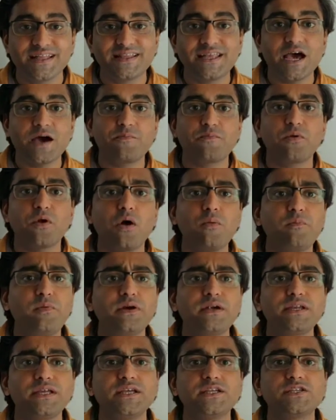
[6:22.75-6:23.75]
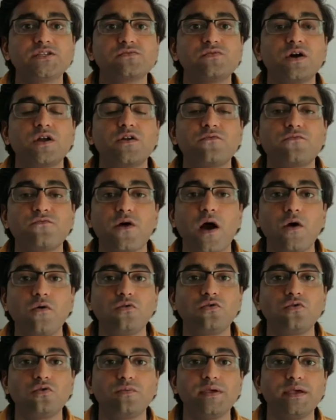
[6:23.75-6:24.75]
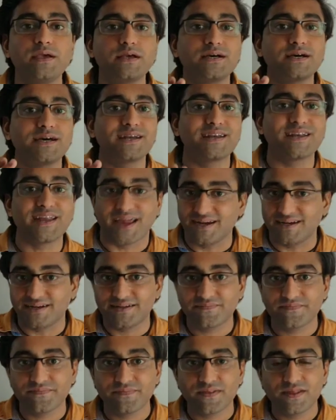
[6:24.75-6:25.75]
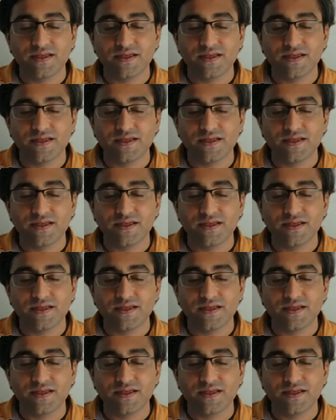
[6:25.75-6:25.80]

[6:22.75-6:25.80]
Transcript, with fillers: their properties were found to be correct.